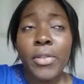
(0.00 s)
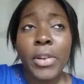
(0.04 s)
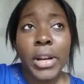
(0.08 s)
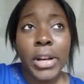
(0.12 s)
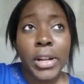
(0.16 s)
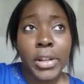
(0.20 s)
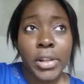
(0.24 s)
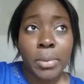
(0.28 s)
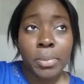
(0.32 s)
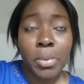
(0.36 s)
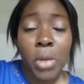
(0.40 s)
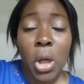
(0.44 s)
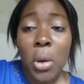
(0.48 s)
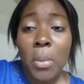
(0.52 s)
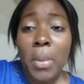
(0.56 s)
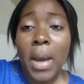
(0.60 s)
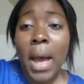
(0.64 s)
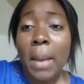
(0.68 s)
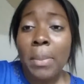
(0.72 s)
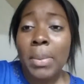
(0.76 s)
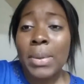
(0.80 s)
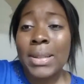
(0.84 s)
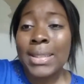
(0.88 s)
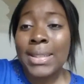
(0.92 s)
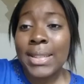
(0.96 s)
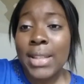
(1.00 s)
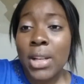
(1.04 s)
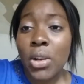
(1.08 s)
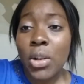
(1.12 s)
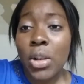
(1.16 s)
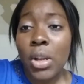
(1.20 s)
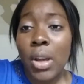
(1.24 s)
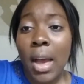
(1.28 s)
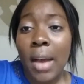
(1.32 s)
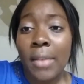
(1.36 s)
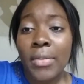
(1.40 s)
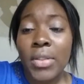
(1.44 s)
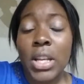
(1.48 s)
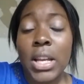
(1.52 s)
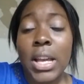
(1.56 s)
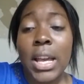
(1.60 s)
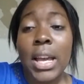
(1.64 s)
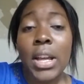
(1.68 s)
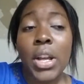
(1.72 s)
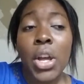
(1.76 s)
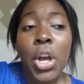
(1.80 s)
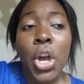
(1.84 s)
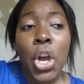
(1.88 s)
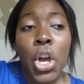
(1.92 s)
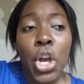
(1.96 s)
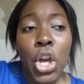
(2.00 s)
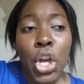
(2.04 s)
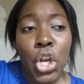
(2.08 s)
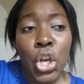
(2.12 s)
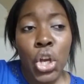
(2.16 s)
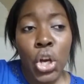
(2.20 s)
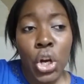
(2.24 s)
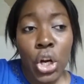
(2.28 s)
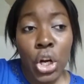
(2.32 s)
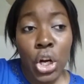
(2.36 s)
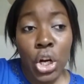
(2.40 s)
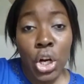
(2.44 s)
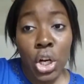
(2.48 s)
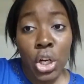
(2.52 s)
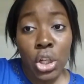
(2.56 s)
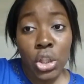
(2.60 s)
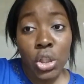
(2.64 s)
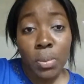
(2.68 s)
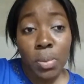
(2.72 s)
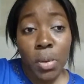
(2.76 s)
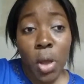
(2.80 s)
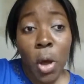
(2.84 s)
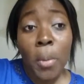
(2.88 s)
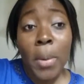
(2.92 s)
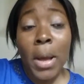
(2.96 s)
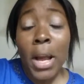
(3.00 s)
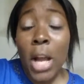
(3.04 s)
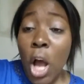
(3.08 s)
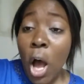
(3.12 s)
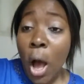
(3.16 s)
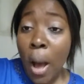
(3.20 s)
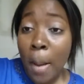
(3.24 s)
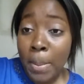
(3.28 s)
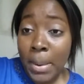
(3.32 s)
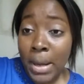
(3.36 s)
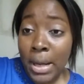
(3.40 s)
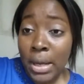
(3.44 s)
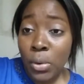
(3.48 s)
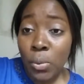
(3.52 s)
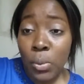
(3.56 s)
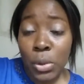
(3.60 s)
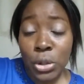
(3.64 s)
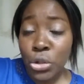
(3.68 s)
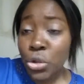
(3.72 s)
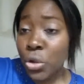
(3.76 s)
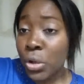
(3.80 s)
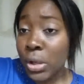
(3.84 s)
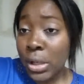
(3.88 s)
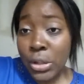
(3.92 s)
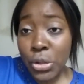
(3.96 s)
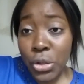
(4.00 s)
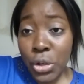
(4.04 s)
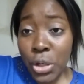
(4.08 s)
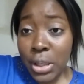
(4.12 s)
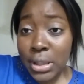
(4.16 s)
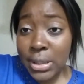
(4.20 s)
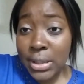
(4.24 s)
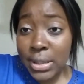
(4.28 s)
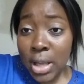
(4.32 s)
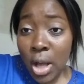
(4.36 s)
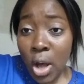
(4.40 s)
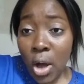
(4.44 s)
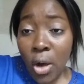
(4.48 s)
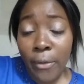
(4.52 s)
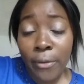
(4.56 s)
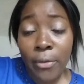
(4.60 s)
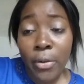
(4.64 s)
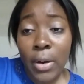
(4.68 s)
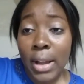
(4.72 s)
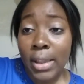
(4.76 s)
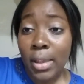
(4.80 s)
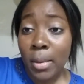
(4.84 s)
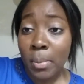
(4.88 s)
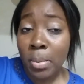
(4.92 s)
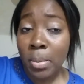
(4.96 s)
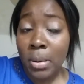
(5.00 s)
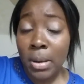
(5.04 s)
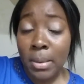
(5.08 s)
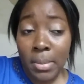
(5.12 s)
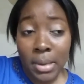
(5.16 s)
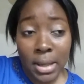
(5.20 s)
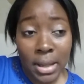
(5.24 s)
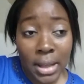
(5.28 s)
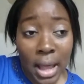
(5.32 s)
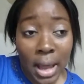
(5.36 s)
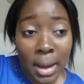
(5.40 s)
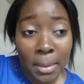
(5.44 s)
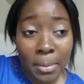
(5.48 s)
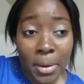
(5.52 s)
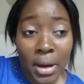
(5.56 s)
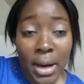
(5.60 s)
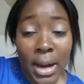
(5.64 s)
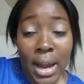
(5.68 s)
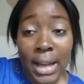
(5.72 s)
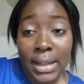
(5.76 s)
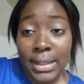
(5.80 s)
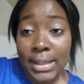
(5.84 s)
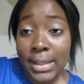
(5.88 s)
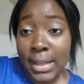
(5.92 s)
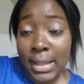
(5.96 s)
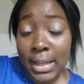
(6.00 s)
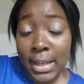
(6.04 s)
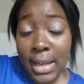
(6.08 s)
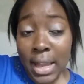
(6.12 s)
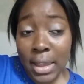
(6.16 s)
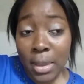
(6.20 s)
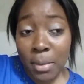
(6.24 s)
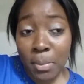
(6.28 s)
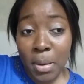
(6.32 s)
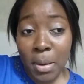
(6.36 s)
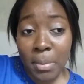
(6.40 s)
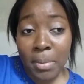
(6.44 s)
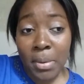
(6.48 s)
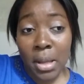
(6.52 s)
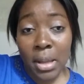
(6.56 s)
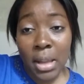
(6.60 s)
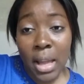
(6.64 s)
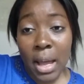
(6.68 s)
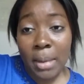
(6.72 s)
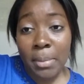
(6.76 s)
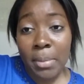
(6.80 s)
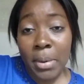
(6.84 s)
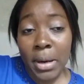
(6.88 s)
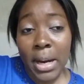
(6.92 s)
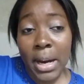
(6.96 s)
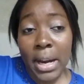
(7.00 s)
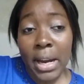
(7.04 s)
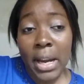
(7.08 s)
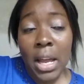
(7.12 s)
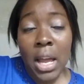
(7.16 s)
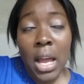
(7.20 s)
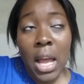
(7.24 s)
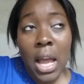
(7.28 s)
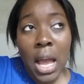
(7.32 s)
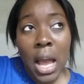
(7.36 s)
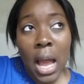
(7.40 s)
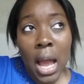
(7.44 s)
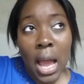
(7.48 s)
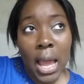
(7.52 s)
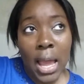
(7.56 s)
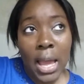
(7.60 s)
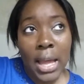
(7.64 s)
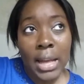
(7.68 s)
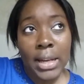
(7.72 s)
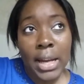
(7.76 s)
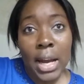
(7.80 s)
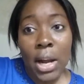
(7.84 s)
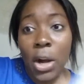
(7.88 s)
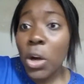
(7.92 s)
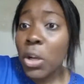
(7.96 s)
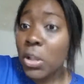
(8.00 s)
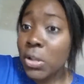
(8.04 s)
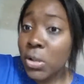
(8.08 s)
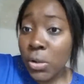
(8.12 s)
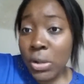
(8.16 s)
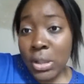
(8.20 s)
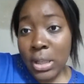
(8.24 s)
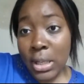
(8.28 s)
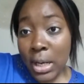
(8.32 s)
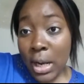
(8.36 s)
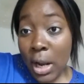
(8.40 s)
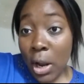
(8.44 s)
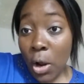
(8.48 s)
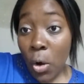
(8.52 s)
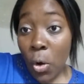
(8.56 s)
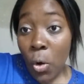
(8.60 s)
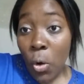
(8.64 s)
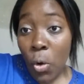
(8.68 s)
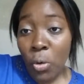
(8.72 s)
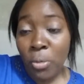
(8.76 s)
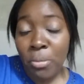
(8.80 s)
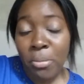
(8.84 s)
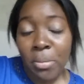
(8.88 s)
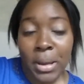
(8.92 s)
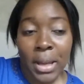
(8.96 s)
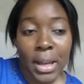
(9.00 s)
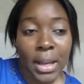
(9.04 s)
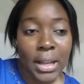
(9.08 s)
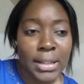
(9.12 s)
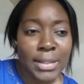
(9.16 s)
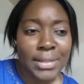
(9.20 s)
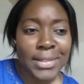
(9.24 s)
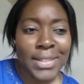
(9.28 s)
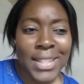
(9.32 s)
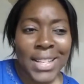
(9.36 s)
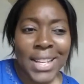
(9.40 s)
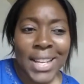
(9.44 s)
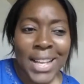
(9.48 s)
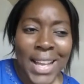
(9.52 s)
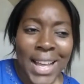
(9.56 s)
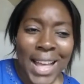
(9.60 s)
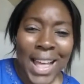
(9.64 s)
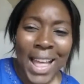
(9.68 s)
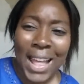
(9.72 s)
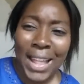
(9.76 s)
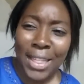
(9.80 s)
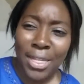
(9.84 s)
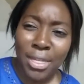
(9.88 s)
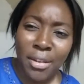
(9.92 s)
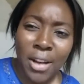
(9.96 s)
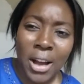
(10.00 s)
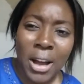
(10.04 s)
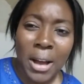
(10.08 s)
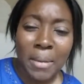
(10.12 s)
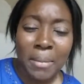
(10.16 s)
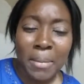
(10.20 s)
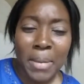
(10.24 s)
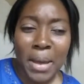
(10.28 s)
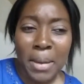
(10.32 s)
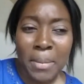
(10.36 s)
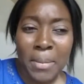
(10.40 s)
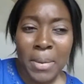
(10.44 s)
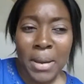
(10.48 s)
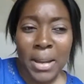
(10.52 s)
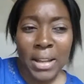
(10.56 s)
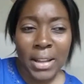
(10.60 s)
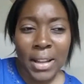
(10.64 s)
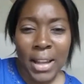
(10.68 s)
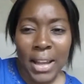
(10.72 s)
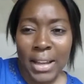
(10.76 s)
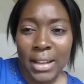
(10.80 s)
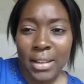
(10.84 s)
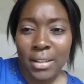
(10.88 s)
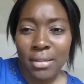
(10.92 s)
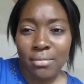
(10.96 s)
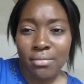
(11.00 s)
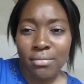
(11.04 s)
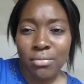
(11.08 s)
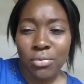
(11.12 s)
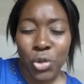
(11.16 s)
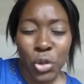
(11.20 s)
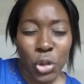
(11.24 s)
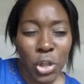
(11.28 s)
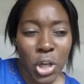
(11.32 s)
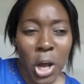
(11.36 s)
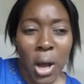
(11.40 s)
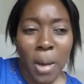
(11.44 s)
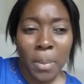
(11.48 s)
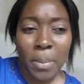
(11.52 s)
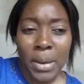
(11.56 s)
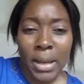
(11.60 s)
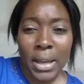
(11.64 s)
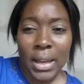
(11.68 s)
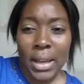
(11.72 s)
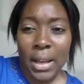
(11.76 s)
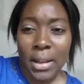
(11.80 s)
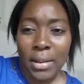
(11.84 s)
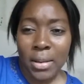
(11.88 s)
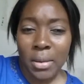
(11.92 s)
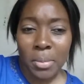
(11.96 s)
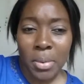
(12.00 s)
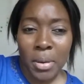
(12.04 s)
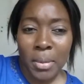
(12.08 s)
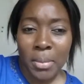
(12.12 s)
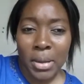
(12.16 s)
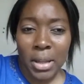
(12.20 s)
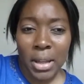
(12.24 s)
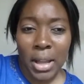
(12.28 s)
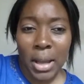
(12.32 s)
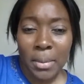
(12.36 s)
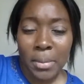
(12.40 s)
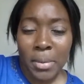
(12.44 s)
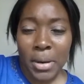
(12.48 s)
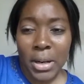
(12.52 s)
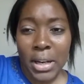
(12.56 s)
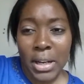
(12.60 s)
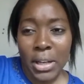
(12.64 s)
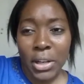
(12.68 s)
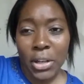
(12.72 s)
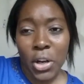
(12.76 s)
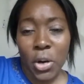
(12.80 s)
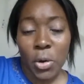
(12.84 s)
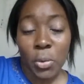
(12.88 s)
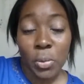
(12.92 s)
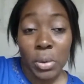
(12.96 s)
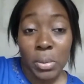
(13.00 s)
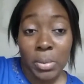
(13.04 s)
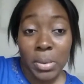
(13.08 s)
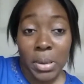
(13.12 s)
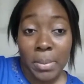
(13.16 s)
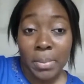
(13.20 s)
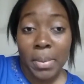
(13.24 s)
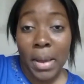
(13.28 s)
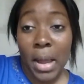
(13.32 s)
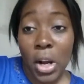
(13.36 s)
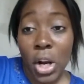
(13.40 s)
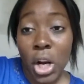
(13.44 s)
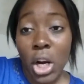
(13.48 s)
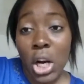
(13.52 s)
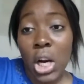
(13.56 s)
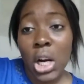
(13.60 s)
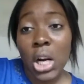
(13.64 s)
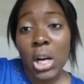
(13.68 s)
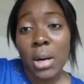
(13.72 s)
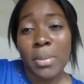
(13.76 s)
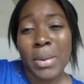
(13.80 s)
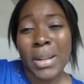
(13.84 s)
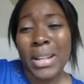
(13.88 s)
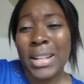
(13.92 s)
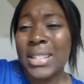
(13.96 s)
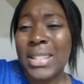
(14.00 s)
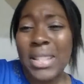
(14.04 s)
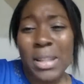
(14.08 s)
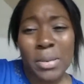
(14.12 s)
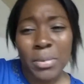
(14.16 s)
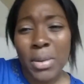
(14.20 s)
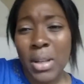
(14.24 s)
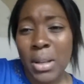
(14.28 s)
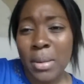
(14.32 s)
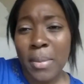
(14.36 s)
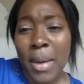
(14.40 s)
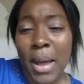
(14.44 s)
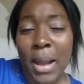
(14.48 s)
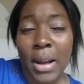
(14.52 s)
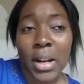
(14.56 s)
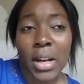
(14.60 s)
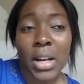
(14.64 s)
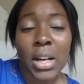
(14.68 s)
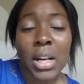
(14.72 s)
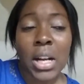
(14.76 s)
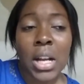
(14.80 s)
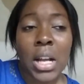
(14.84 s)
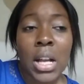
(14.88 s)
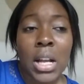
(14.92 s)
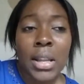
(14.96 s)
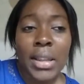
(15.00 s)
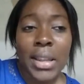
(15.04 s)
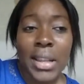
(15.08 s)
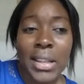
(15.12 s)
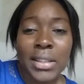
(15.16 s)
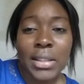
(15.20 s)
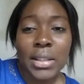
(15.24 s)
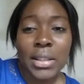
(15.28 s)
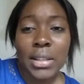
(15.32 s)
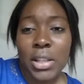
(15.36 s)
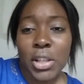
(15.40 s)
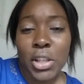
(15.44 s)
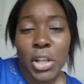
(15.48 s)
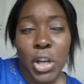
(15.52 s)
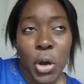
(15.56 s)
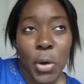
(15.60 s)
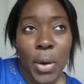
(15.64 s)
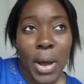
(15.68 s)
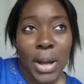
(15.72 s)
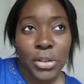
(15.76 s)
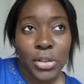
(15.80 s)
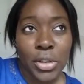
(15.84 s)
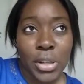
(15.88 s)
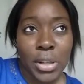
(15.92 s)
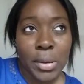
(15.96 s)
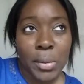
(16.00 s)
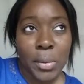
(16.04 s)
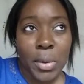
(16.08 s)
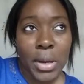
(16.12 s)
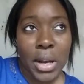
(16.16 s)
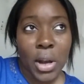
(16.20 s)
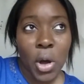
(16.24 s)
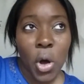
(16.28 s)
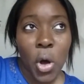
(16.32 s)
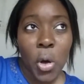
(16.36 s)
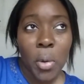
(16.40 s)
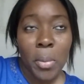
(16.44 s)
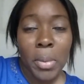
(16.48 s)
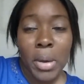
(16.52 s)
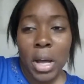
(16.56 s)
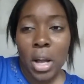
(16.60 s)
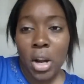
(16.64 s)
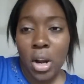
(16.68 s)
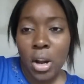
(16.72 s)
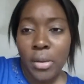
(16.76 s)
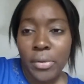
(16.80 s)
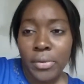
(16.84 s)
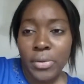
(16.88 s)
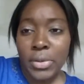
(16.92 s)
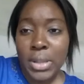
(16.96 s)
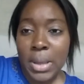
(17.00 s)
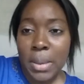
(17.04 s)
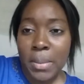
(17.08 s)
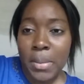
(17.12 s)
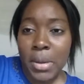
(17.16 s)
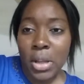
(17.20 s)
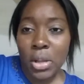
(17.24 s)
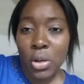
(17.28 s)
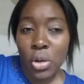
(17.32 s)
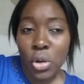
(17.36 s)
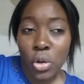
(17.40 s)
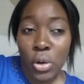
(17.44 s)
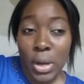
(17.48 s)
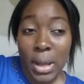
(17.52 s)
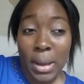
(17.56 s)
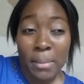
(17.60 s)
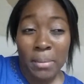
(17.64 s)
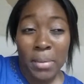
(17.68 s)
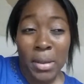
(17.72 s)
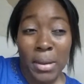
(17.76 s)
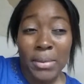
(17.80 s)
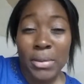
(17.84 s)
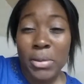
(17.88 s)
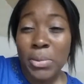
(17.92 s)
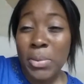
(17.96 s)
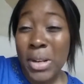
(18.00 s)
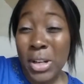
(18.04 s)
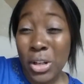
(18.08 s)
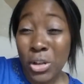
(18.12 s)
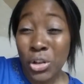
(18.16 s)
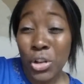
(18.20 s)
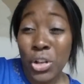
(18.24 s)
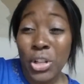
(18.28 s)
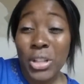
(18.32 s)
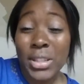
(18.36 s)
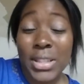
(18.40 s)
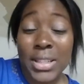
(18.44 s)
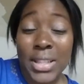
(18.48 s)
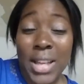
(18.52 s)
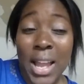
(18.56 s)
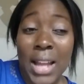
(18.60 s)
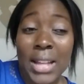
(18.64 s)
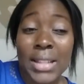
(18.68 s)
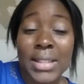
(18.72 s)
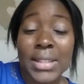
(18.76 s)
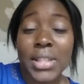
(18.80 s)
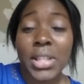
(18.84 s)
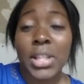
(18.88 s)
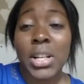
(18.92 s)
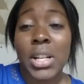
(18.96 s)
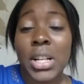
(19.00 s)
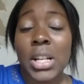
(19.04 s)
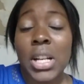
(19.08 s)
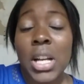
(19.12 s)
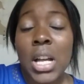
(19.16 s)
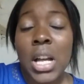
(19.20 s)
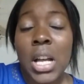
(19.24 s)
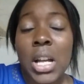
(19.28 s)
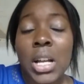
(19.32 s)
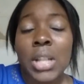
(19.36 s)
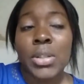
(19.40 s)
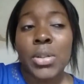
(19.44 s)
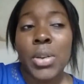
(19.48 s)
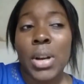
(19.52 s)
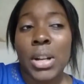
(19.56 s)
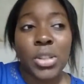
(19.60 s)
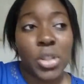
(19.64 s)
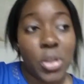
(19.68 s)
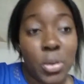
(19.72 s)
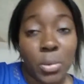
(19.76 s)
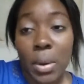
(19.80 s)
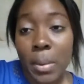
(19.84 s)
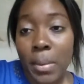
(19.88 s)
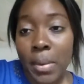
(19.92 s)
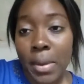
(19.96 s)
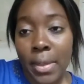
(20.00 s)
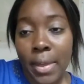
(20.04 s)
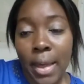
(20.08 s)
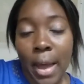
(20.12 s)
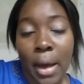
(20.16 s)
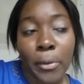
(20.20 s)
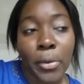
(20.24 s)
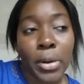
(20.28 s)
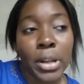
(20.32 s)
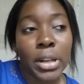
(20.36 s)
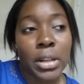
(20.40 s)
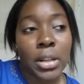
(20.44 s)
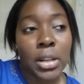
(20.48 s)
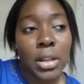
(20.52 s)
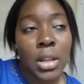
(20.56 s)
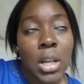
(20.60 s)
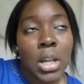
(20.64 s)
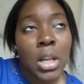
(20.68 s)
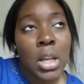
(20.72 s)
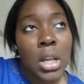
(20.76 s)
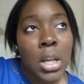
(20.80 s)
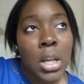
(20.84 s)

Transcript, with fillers: For your diploma, still you have to get your diploma copied, which you can do yourself or at the public library. I did it at the public library, and I also did it at home because I thought maybe like the copy at the public library, you know, would be better, but it didn't really matter. They, you know, actually the one at home cut off some of the little emblems, but it looked nicer, so I just went with that one.